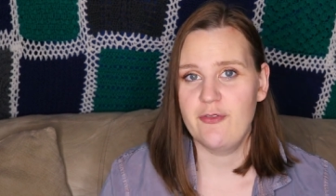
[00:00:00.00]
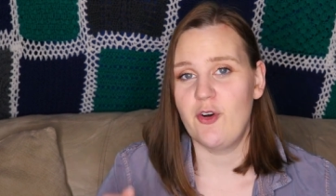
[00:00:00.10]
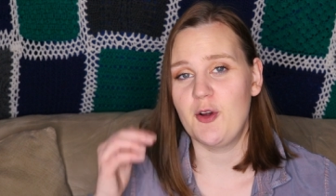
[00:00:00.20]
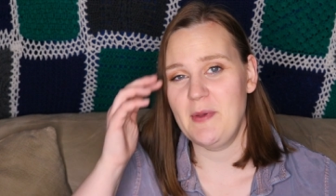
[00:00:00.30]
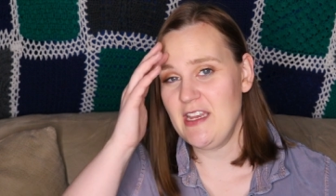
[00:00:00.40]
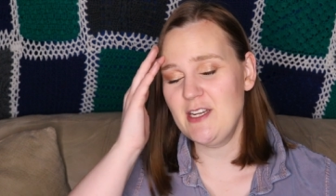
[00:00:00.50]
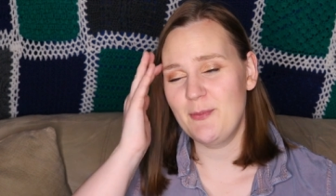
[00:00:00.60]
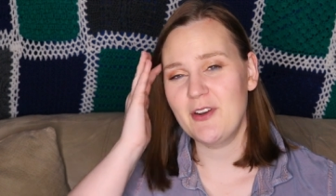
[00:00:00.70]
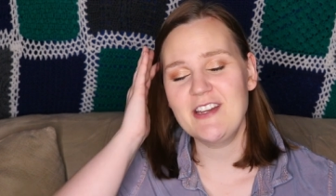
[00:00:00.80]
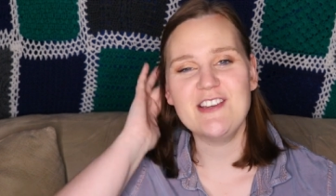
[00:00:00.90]
for me to
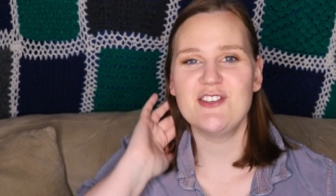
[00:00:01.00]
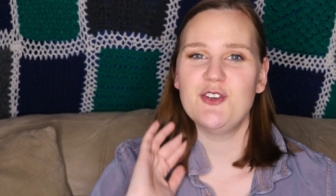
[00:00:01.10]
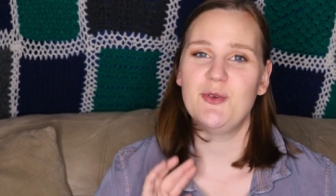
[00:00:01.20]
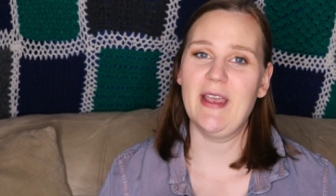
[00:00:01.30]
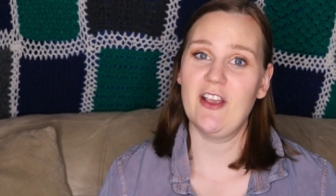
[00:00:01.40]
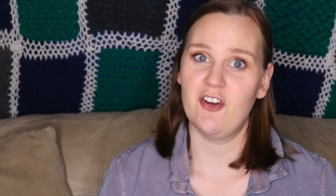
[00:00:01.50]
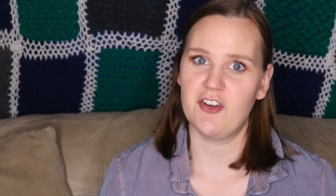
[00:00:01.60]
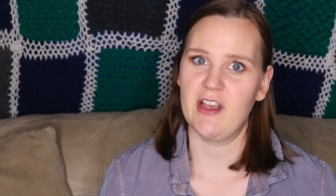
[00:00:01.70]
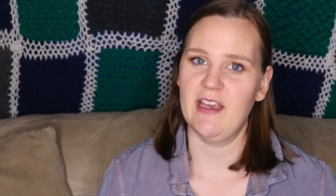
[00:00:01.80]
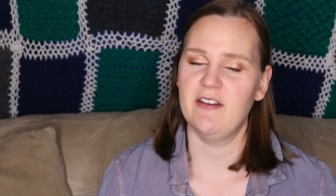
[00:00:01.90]
put it into a
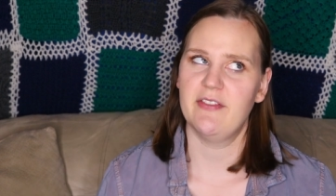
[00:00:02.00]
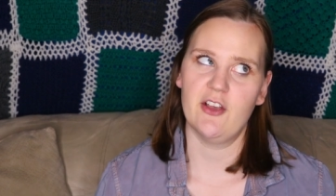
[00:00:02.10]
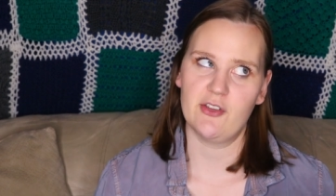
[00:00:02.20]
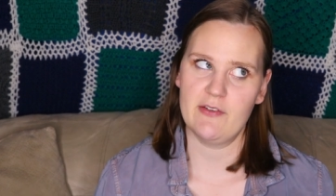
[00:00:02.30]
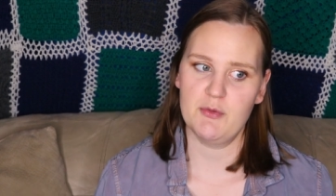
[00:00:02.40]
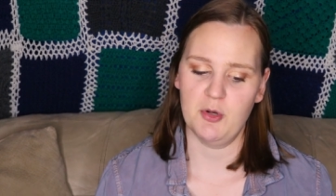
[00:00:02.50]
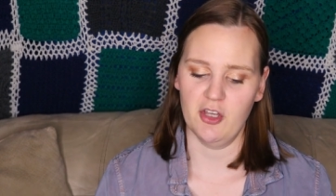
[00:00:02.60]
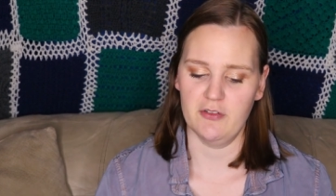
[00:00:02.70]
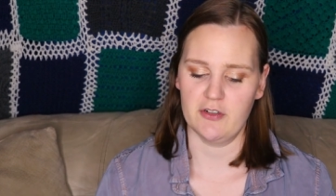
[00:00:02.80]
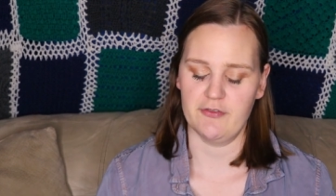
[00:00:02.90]
cardigan. They also have a
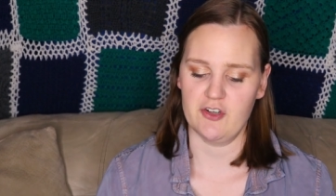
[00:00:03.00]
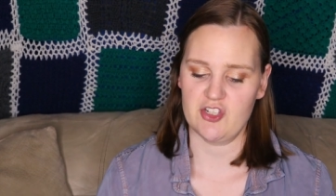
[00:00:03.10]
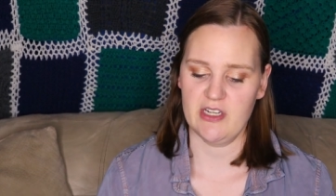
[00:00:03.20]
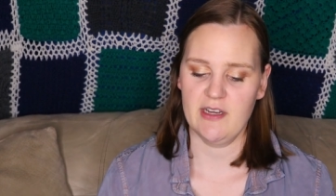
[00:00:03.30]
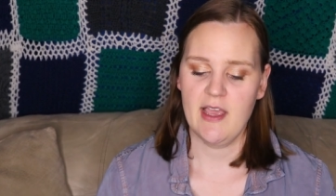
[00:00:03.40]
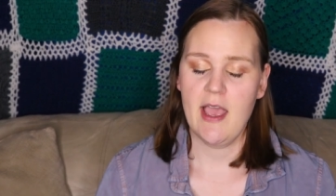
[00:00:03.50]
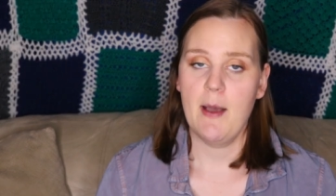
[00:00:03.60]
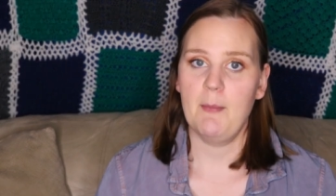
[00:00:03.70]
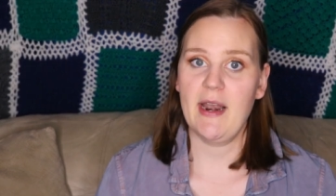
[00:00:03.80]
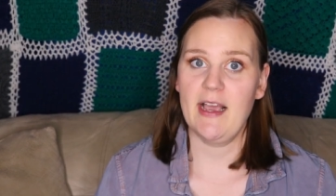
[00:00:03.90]
pullover version,
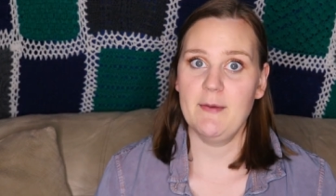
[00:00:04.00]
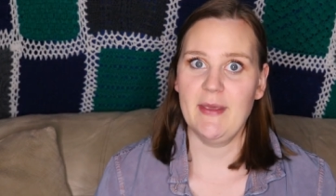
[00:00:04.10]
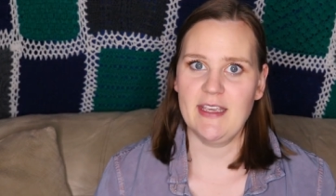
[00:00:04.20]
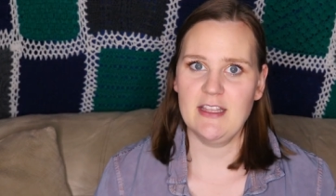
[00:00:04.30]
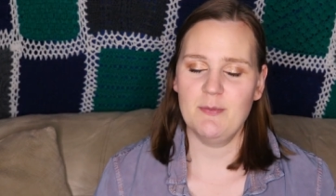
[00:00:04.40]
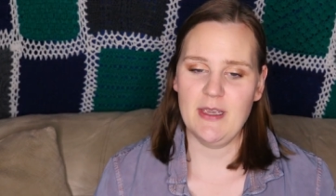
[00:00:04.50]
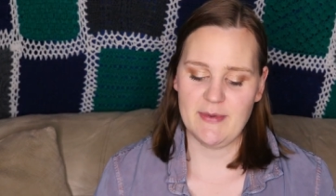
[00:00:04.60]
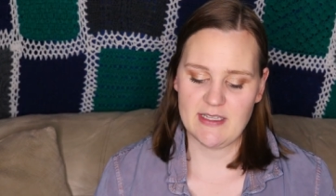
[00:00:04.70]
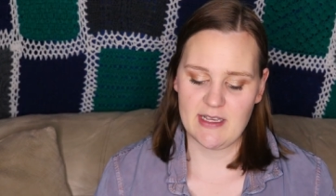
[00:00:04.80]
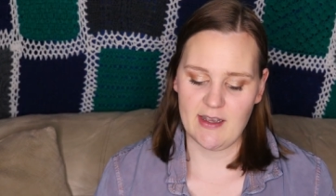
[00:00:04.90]
but I am making the
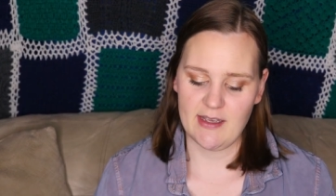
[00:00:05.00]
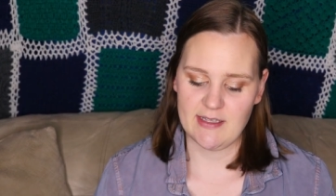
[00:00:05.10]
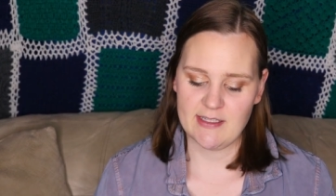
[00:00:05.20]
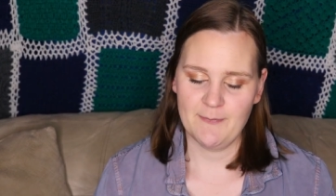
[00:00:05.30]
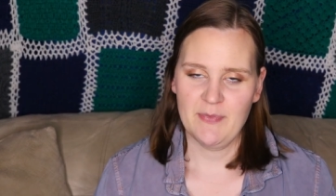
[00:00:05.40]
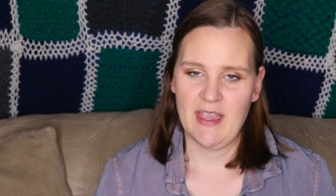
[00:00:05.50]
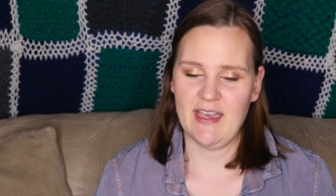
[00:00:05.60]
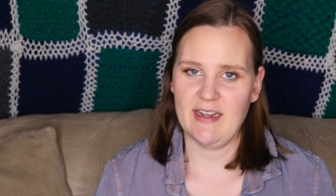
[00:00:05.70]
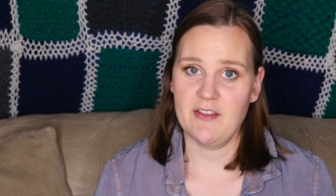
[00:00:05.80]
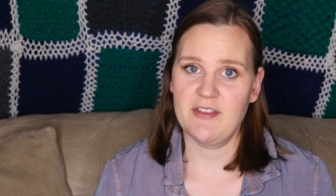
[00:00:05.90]
baby size
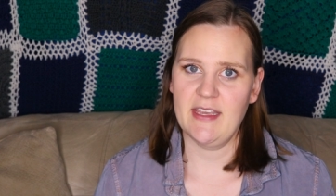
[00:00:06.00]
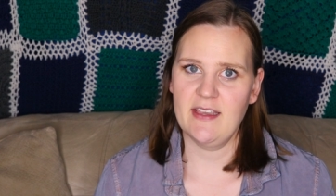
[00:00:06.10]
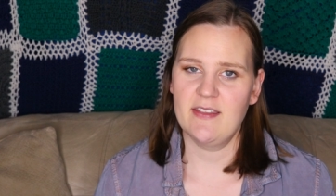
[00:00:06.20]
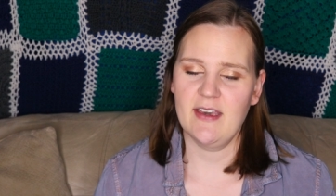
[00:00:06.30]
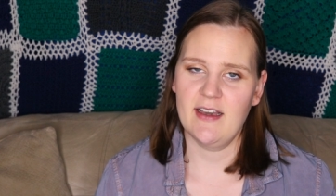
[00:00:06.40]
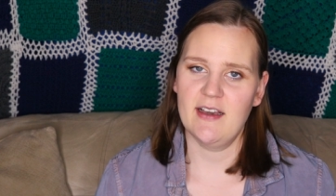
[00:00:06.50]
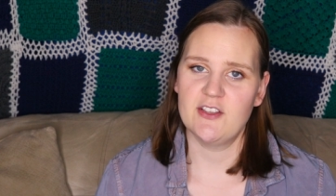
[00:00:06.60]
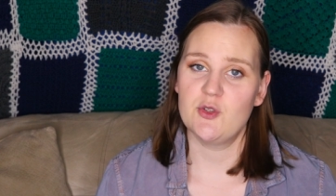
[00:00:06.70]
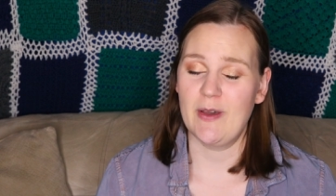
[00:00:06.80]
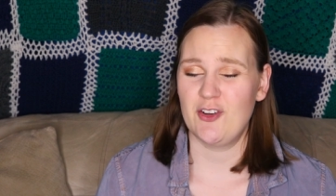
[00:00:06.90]
and I think
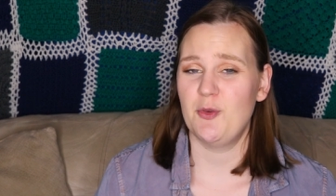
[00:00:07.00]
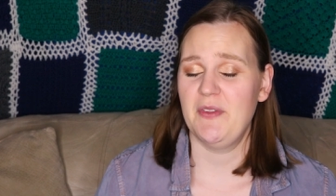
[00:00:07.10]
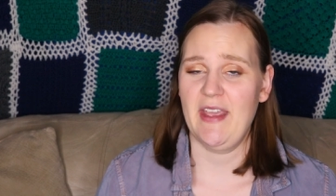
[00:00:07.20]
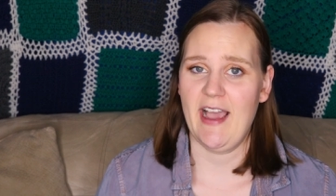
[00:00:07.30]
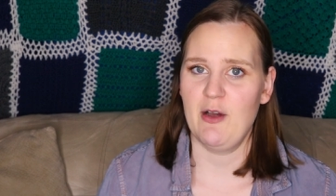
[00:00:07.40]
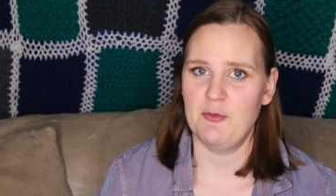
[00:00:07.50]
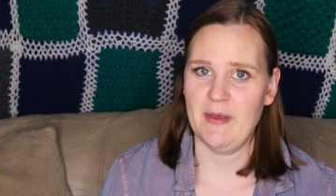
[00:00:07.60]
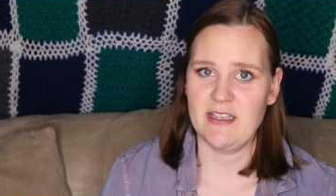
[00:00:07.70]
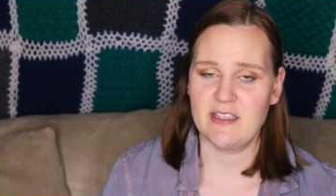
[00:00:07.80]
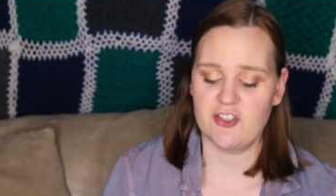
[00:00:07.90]
the sweater with the hat would
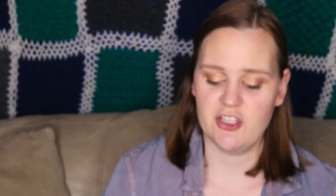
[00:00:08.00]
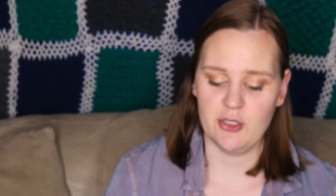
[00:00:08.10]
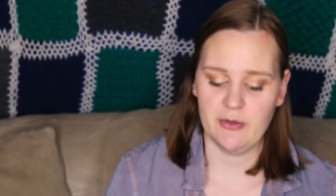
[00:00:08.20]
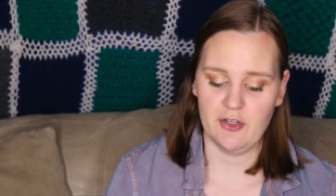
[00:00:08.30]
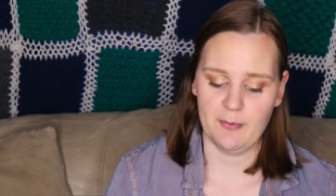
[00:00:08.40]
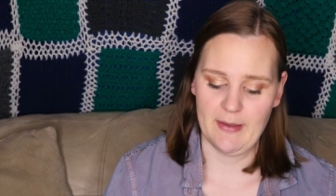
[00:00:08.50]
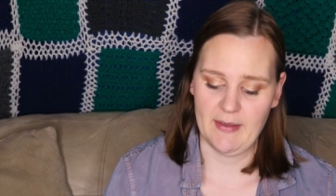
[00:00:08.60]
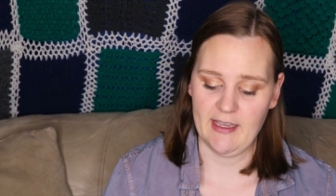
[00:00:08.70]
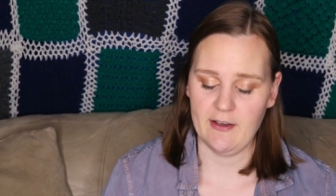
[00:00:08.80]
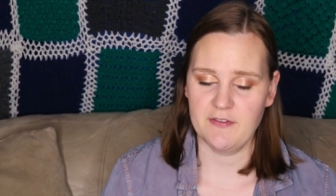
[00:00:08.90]
make such a cute little
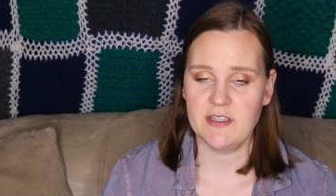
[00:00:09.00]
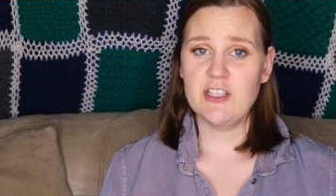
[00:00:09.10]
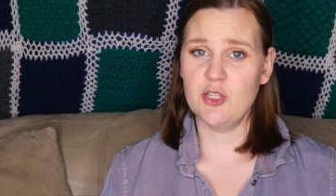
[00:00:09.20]
baby gift.